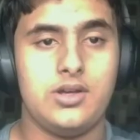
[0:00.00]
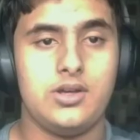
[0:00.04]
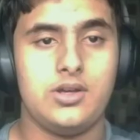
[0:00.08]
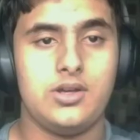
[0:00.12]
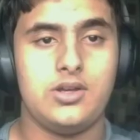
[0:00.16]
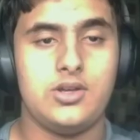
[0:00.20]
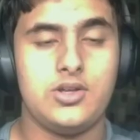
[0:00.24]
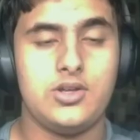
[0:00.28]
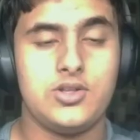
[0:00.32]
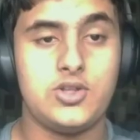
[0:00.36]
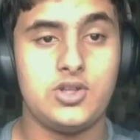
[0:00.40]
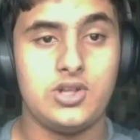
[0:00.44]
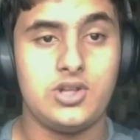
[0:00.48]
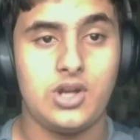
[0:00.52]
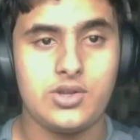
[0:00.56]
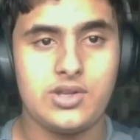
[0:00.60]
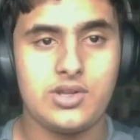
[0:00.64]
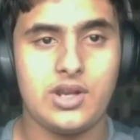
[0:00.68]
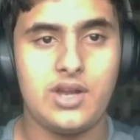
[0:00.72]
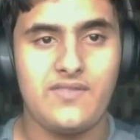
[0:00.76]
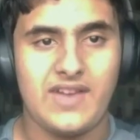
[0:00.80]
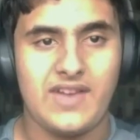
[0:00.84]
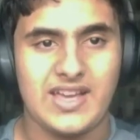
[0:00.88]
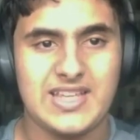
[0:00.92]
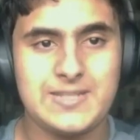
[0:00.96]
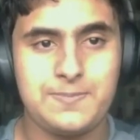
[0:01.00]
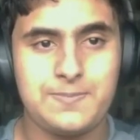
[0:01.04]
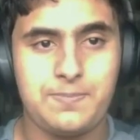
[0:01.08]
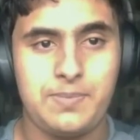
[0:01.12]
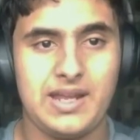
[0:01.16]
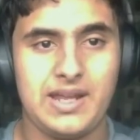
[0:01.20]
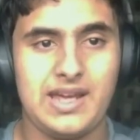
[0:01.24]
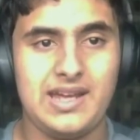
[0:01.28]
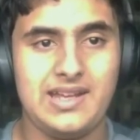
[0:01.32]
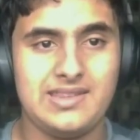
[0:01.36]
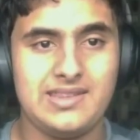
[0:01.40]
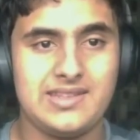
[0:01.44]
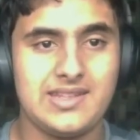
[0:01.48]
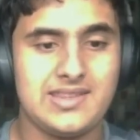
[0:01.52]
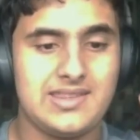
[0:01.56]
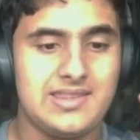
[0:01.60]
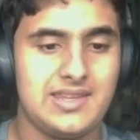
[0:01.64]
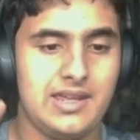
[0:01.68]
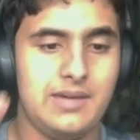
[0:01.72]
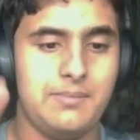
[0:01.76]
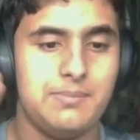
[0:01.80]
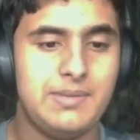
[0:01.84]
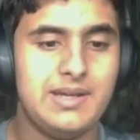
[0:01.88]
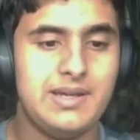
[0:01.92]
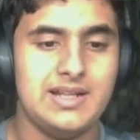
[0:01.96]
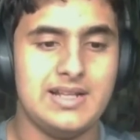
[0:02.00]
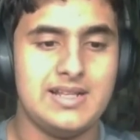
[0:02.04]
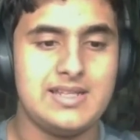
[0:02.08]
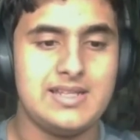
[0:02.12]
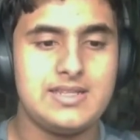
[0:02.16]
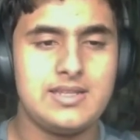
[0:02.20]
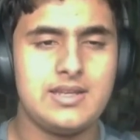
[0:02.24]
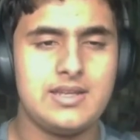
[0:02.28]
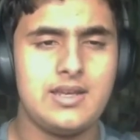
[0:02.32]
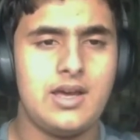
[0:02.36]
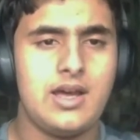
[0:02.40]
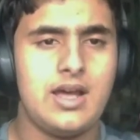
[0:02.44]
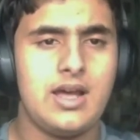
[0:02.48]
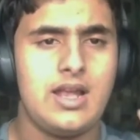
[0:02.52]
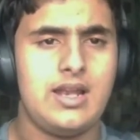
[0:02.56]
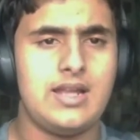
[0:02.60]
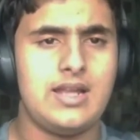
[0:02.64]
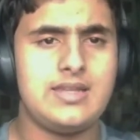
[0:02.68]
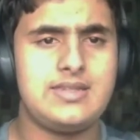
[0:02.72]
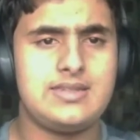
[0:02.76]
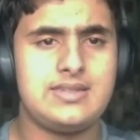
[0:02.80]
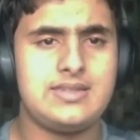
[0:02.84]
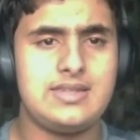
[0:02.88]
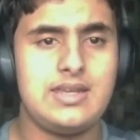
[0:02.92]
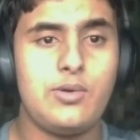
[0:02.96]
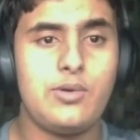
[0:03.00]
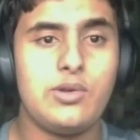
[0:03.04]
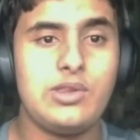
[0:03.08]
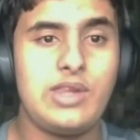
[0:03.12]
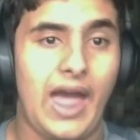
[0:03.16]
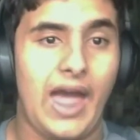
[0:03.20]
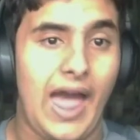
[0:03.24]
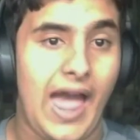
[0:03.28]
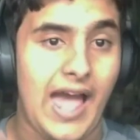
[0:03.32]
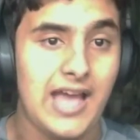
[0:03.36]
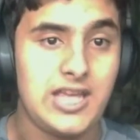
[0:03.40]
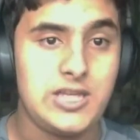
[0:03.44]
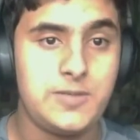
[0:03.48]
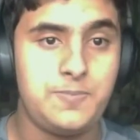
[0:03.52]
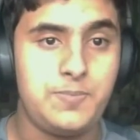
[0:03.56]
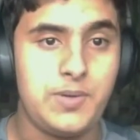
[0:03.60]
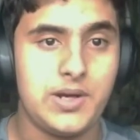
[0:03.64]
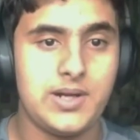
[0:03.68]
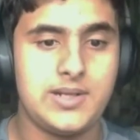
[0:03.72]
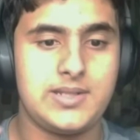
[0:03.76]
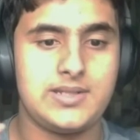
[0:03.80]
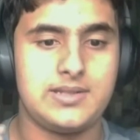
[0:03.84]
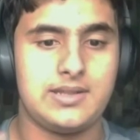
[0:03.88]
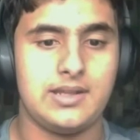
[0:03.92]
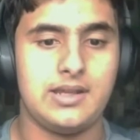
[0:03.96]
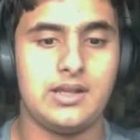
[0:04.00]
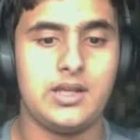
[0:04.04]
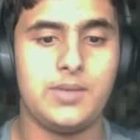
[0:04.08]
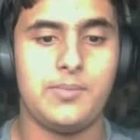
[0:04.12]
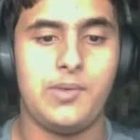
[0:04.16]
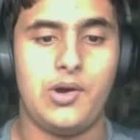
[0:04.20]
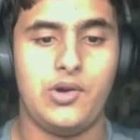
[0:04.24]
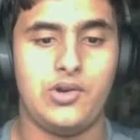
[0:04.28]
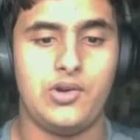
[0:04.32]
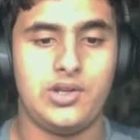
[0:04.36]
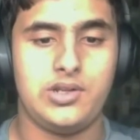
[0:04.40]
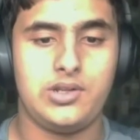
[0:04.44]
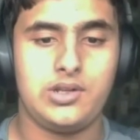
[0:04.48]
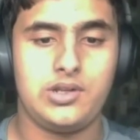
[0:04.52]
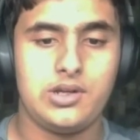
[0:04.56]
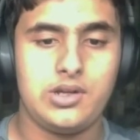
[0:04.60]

So now that I've explained the three bills, let's see what the experts think about it.